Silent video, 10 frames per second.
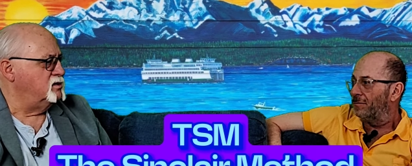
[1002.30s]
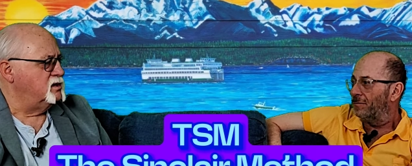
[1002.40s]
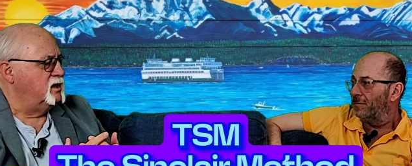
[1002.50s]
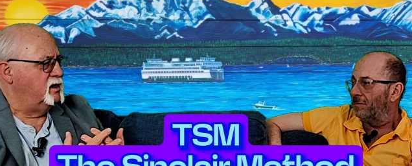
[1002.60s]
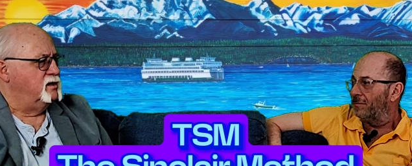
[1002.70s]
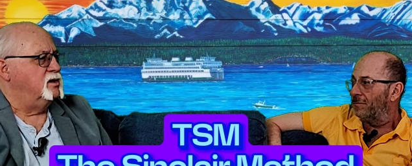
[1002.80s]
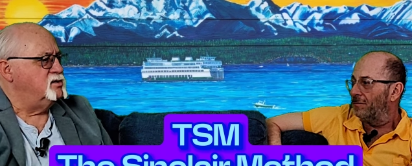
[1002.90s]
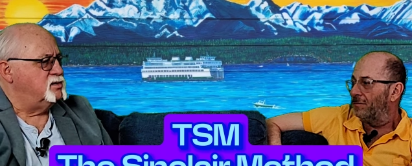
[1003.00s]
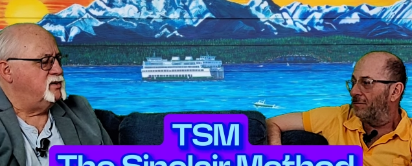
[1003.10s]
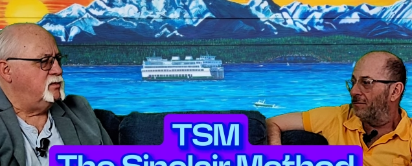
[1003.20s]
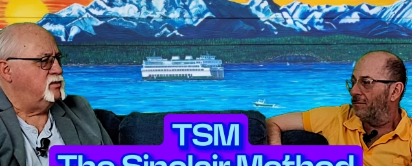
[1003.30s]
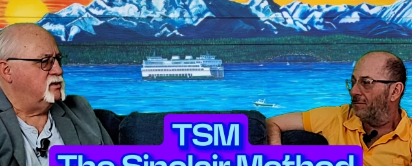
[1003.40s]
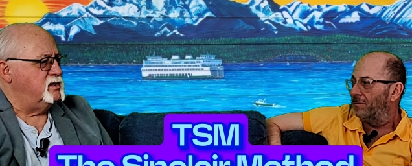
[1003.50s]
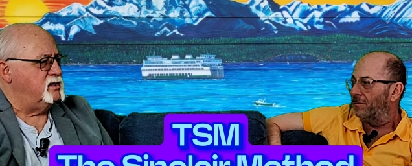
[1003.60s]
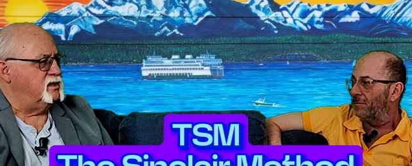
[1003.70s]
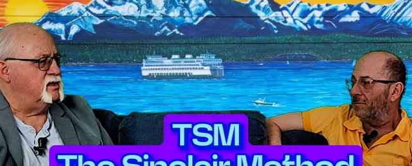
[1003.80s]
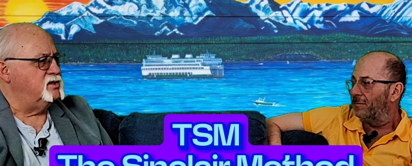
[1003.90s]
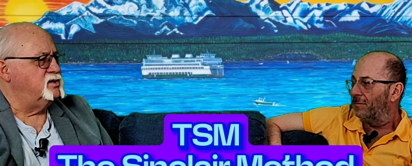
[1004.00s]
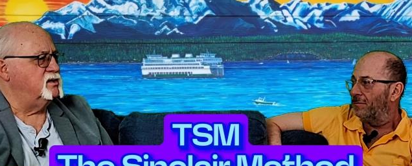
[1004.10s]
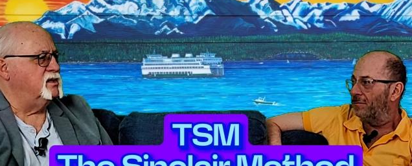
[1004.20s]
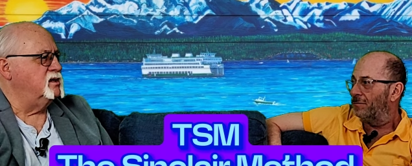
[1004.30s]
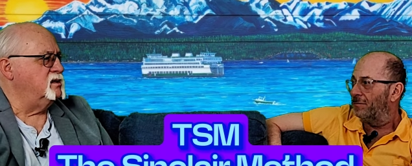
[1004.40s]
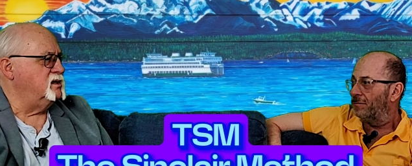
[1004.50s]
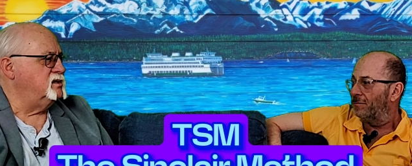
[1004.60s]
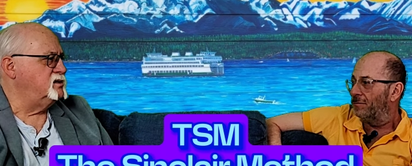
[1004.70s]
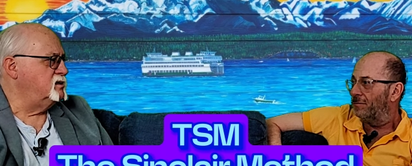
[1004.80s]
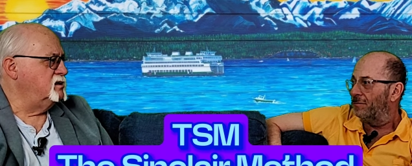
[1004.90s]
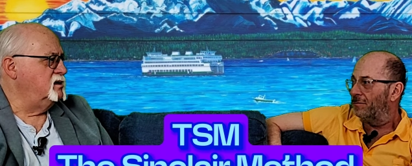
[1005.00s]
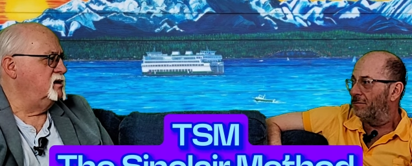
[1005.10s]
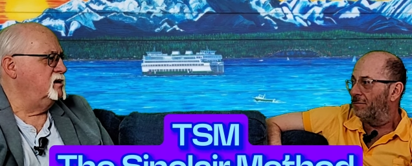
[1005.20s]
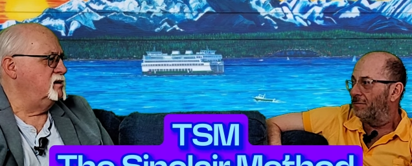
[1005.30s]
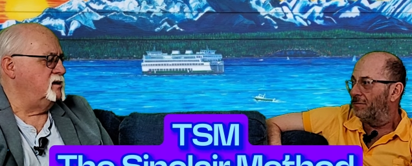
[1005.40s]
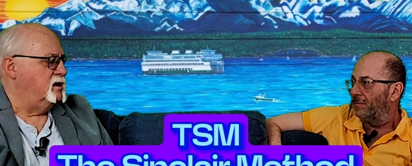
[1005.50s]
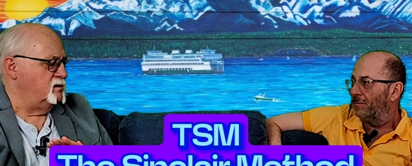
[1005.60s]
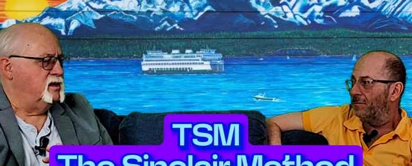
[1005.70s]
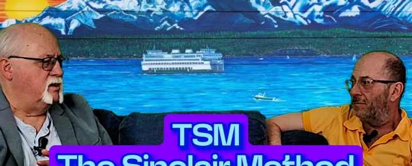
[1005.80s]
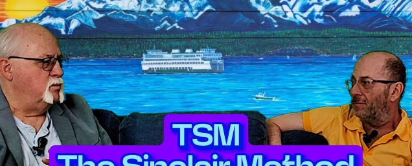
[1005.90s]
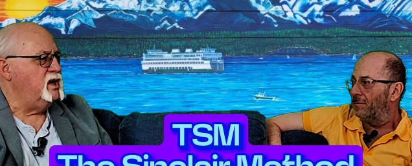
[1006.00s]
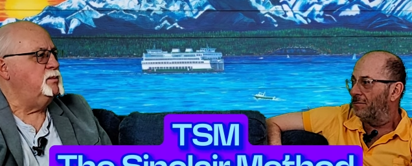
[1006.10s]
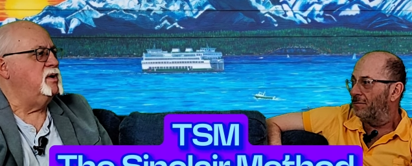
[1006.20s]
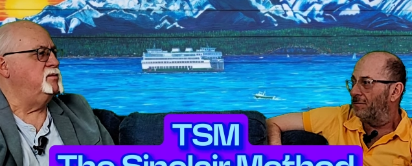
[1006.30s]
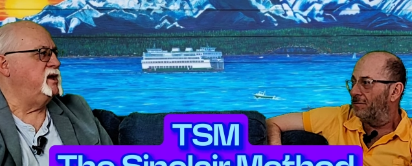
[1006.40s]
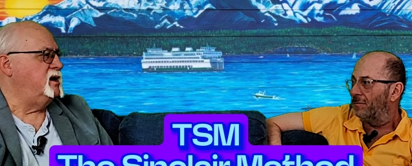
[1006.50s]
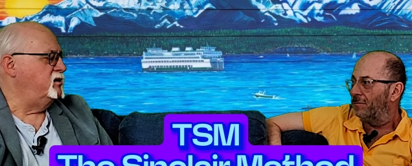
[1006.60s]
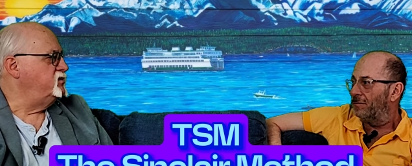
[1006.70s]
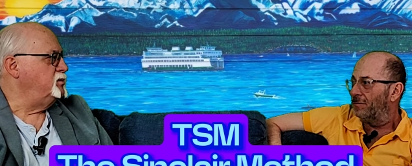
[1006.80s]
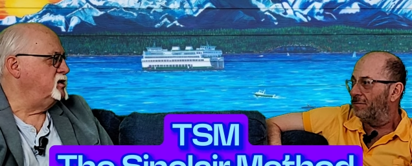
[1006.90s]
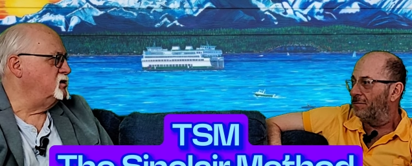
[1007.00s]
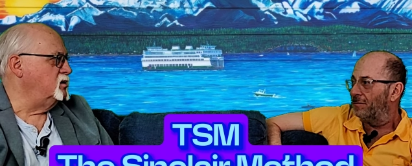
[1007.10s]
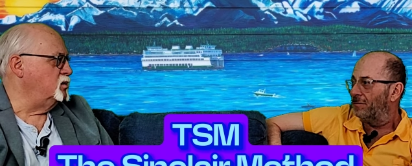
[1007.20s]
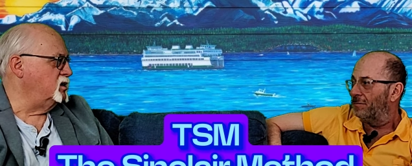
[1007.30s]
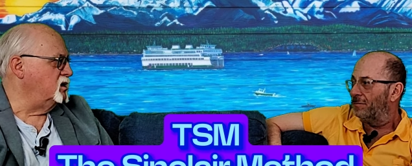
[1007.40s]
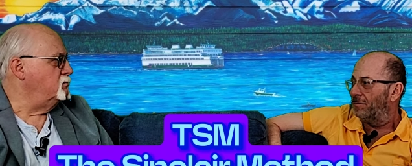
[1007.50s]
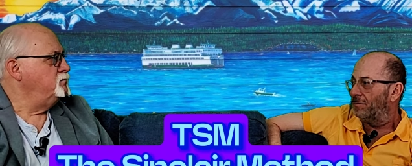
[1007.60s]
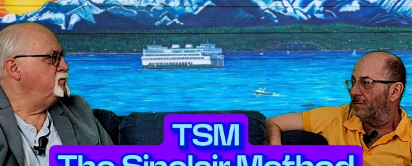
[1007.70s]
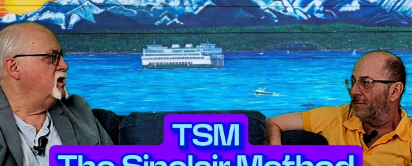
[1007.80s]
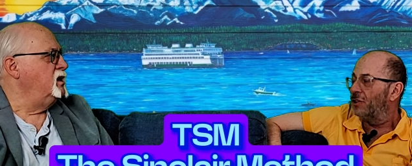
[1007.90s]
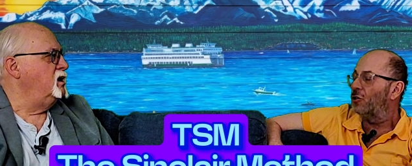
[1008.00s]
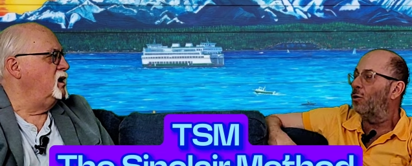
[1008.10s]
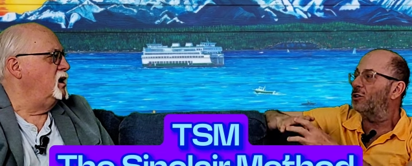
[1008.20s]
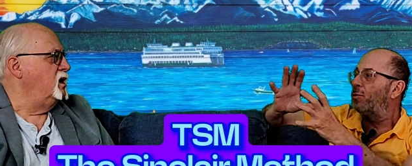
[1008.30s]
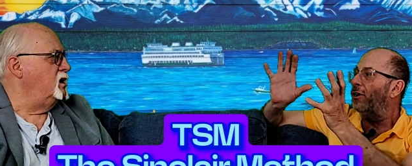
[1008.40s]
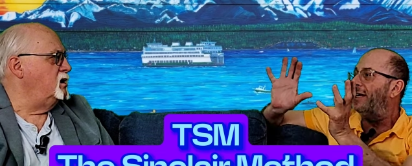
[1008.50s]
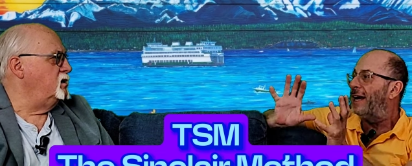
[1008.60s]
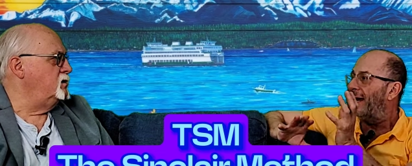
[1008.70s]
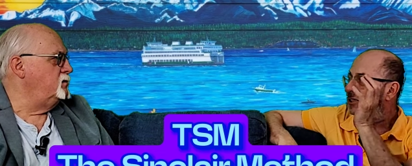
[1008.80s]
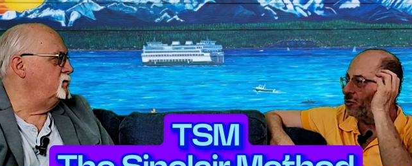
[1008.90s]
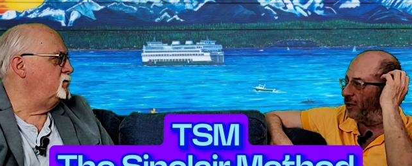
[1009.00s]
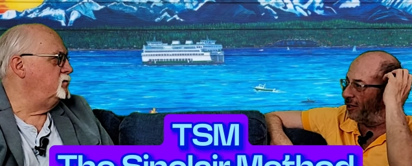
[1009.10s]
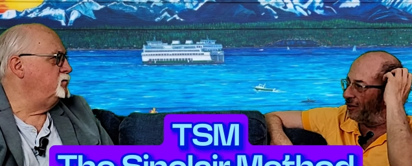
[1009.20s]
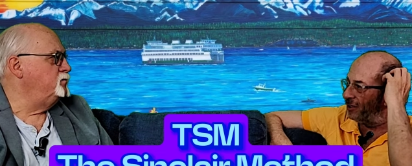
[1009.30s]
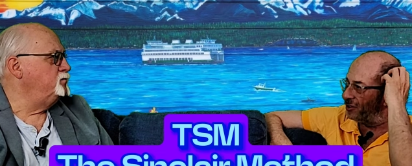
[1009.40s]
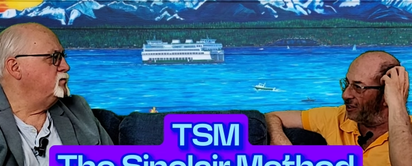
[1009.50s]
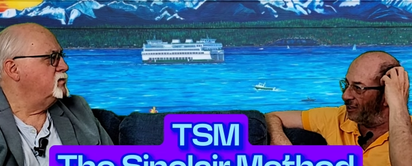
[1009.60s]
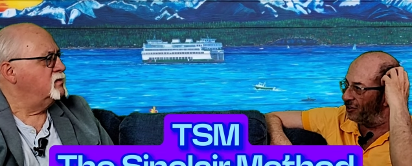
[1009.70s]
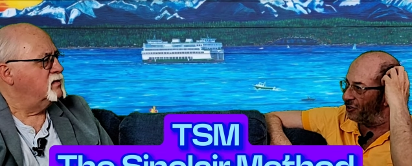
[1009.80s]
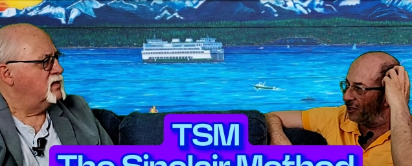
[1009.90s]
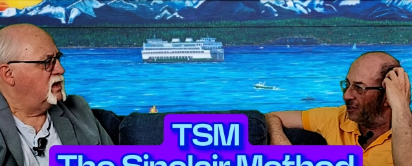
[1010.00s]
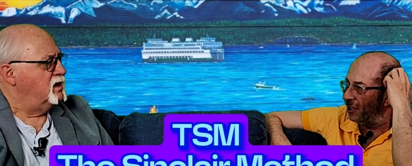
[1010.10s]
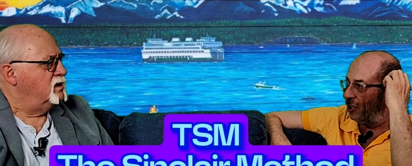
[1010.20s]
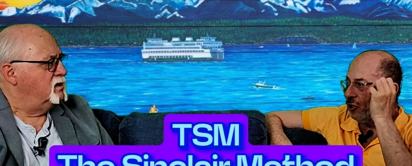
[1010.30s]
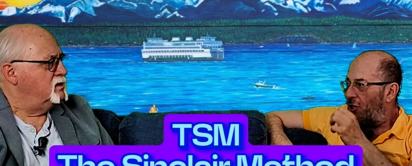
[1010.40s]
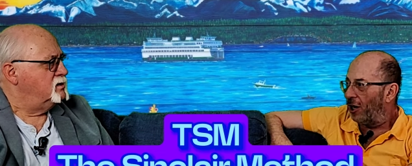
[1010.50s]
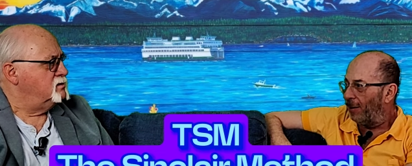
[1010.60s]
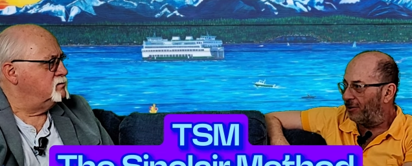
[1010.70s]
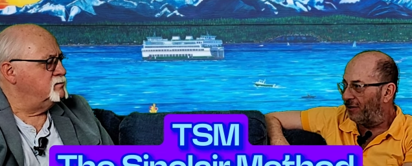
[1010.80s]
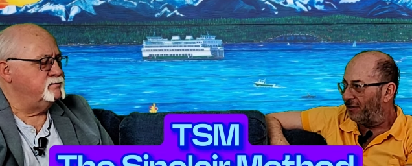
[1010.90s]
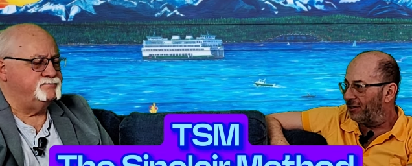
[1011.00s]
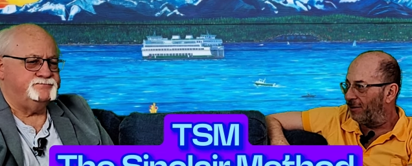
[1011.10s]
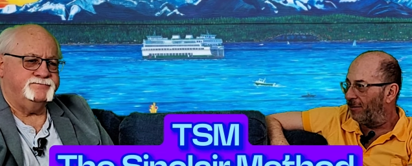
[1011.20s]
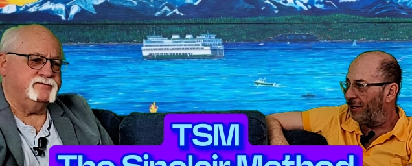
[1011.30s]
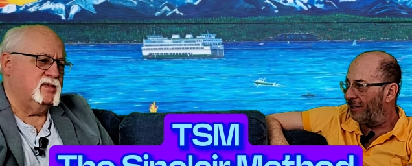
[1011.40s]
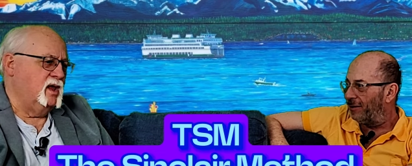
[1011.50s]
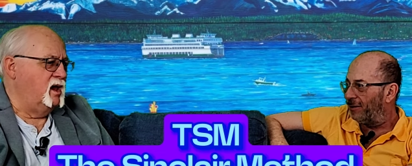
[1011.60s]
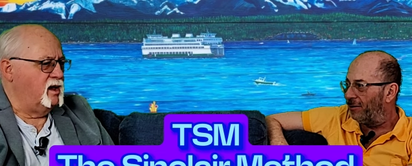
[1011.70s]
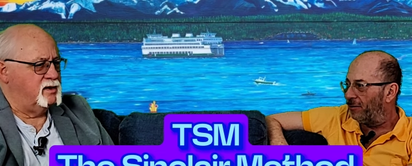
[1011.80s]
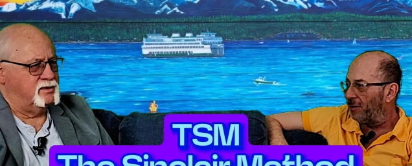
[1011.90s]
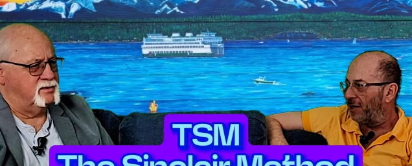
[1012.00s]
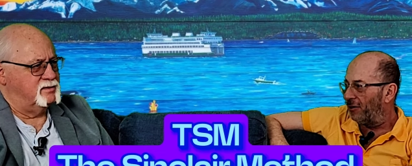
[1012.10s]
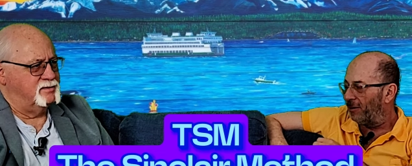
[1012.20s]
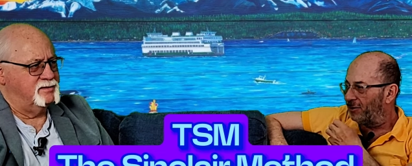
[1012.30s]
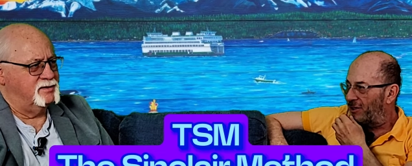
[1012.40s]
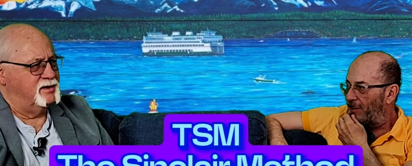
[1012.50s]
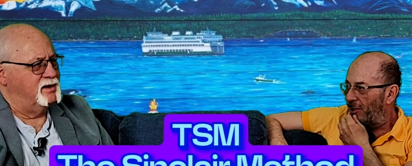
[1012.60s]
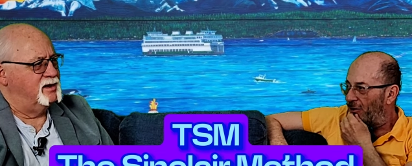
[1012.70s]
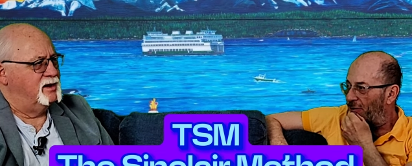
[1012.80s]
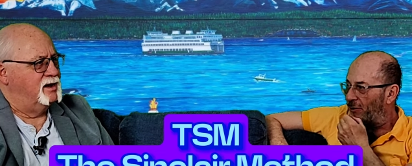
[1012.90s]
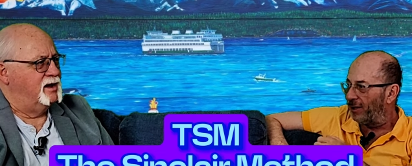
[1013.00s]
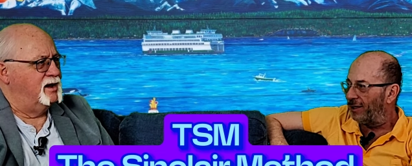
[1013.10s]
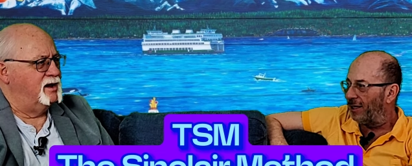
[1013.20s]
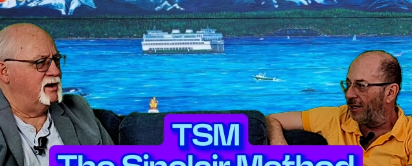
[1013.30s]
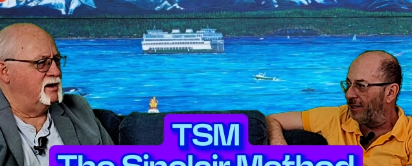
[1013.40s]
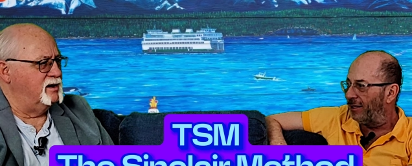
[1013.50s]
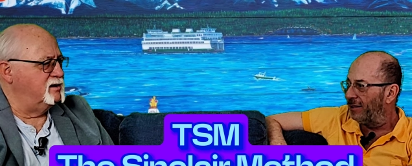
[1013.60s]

Speaker 1: Those, those are people that initially, at least, that, at minimum, they have to be sobered up.
Speaker 2: So what's point X where this is a good option for somebody that without them stepping over a red line?